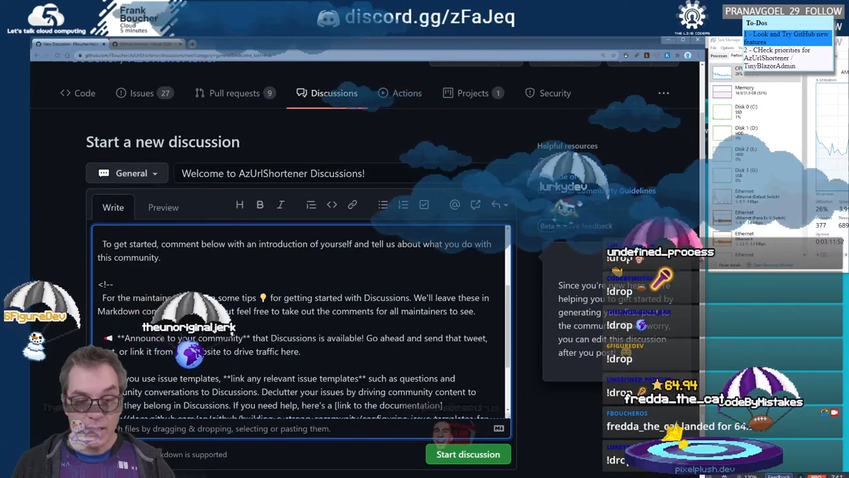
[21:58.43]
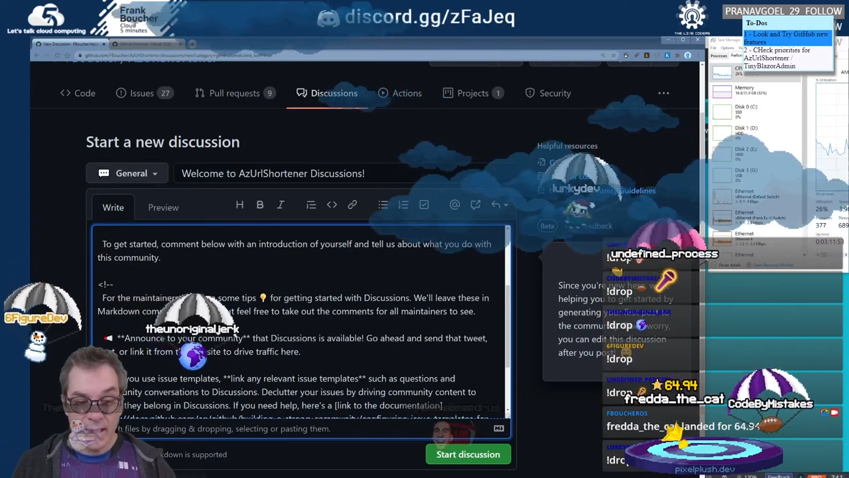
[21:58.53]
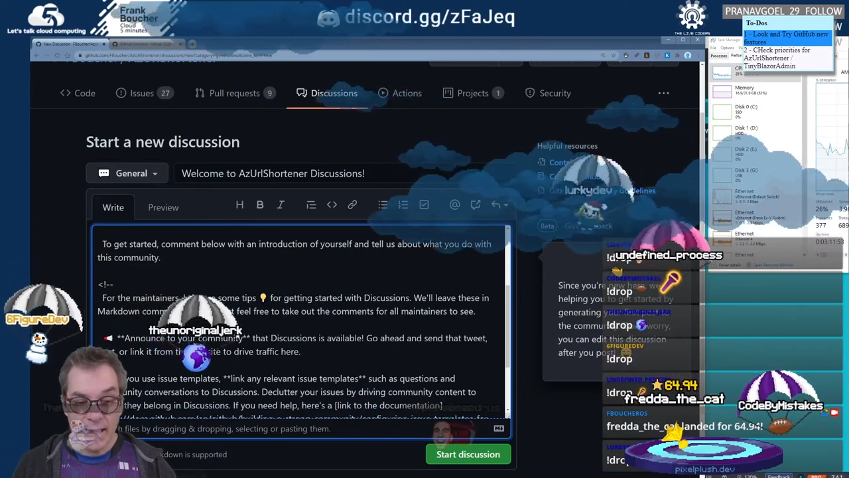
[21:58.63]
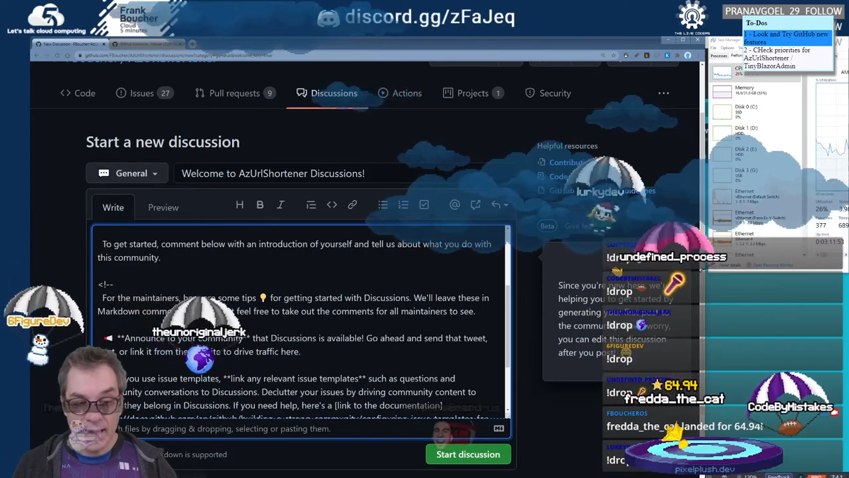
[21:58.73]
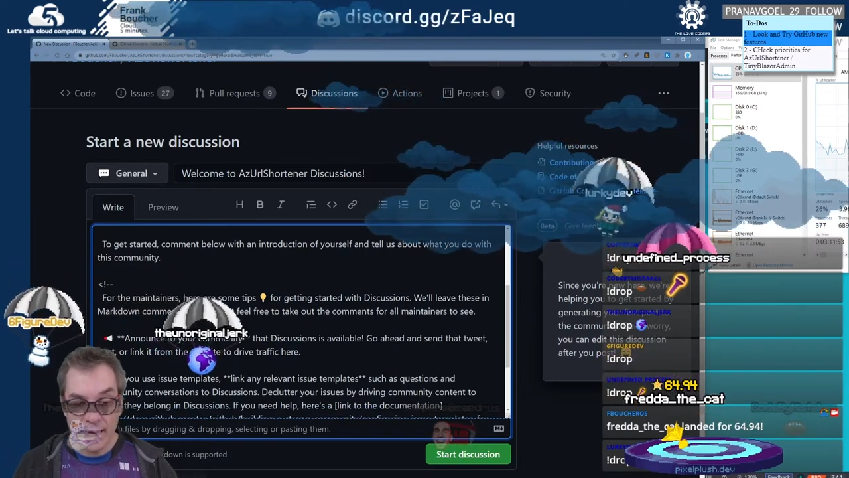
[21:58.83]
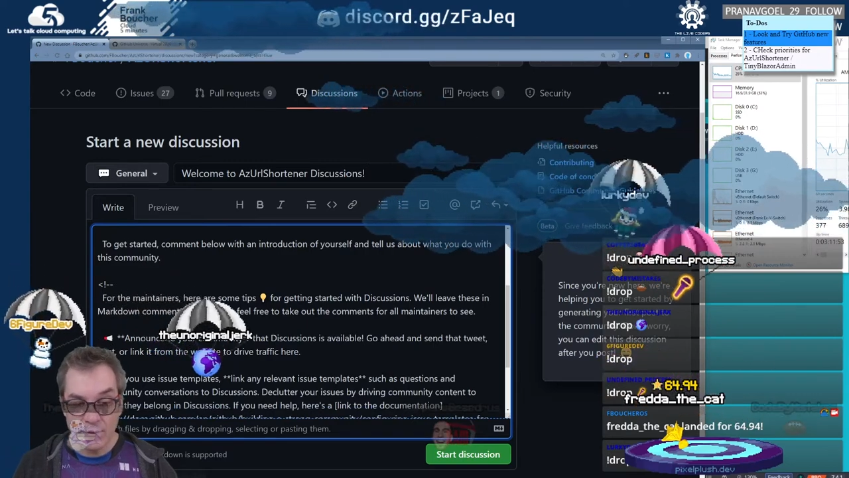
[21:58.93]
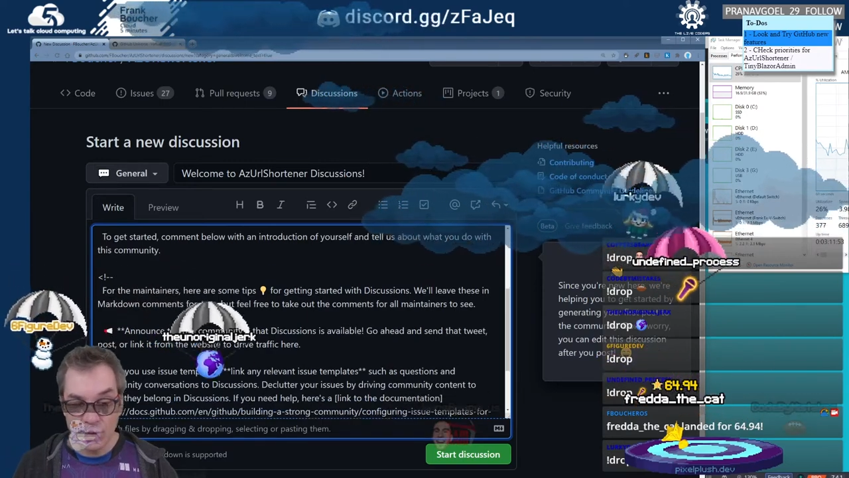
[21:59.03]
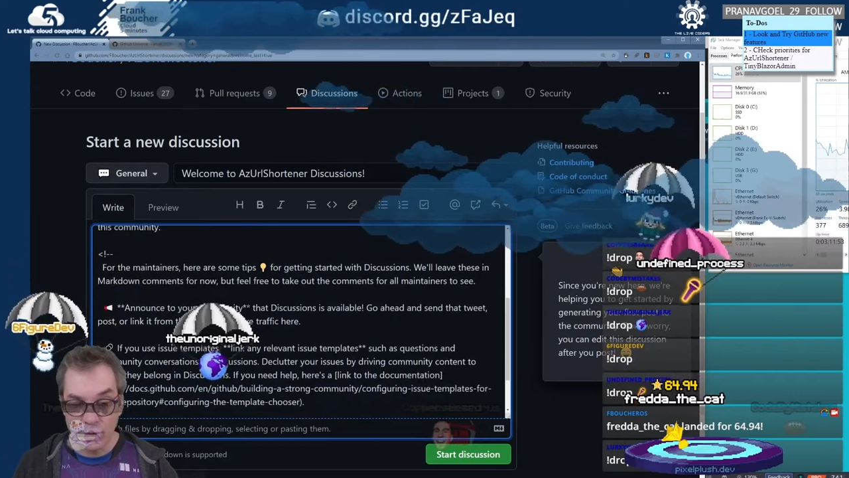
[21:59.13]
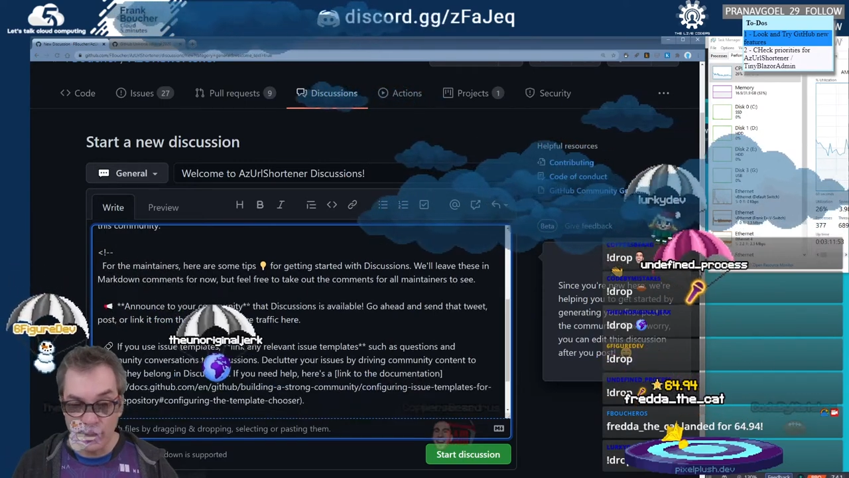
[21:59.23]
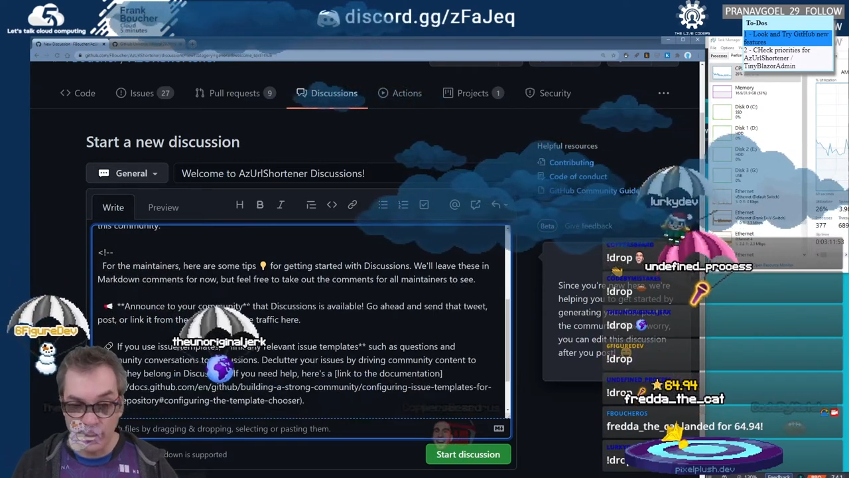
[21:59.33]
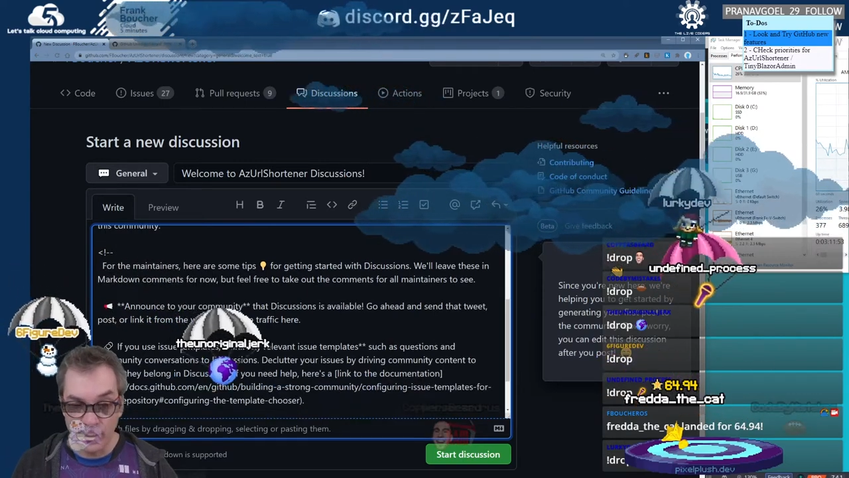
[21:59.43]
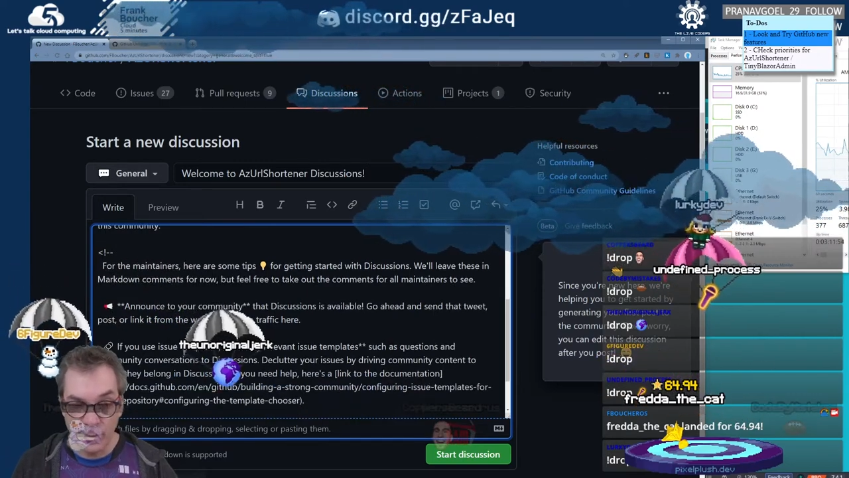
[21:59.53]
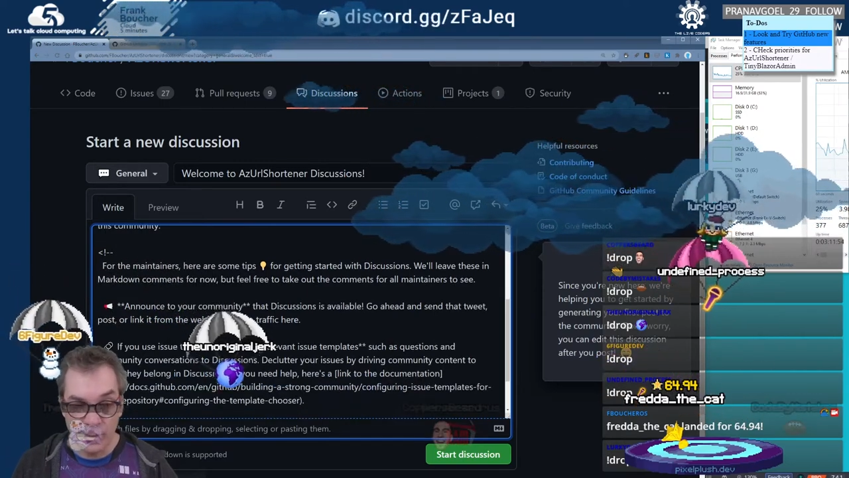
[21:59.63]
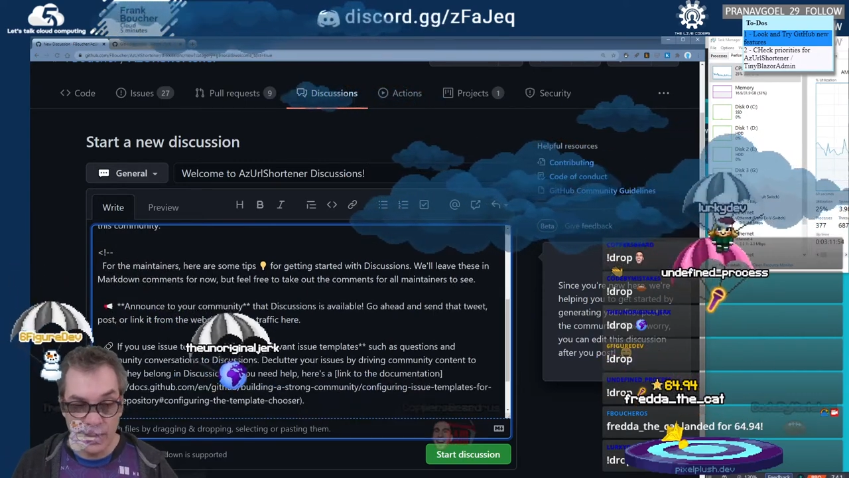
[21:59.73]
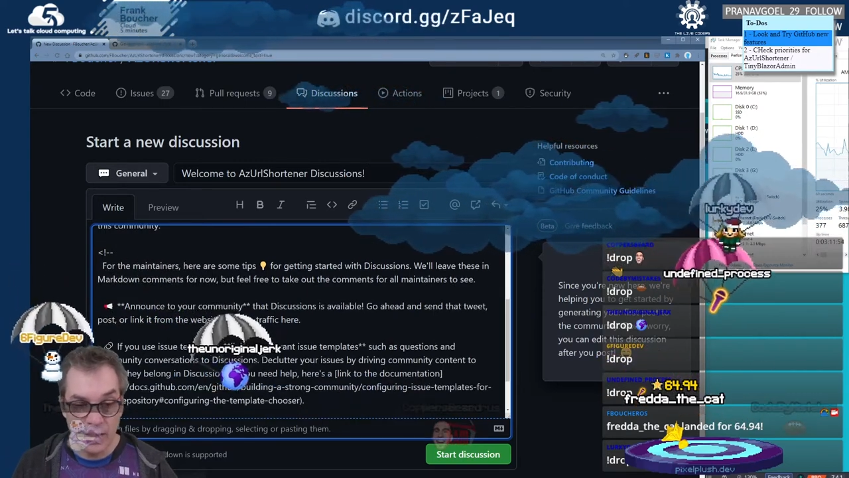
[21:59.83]
Announce to your
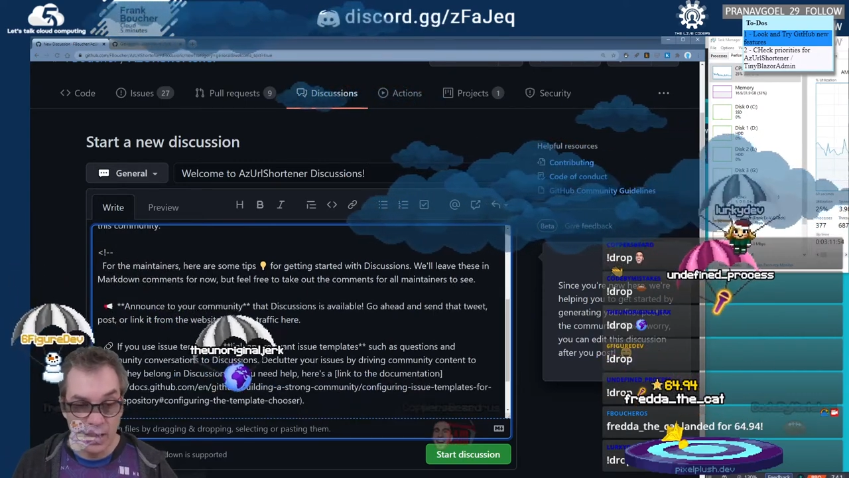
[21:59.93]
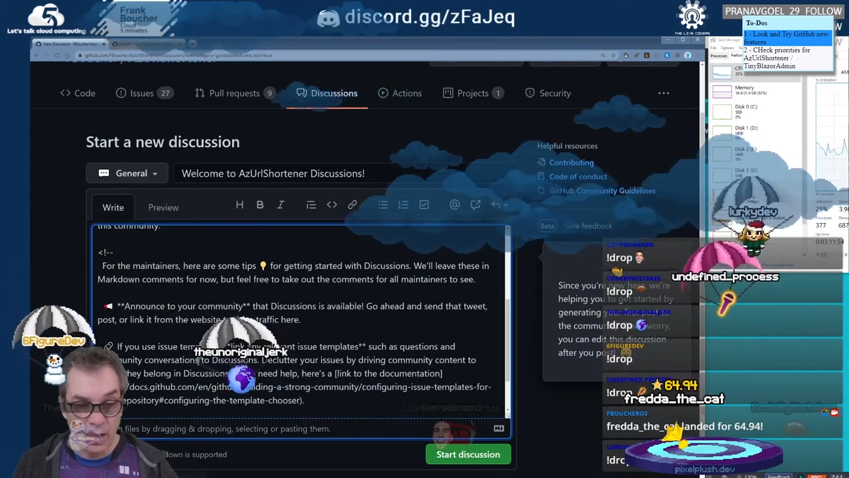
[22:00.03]
community.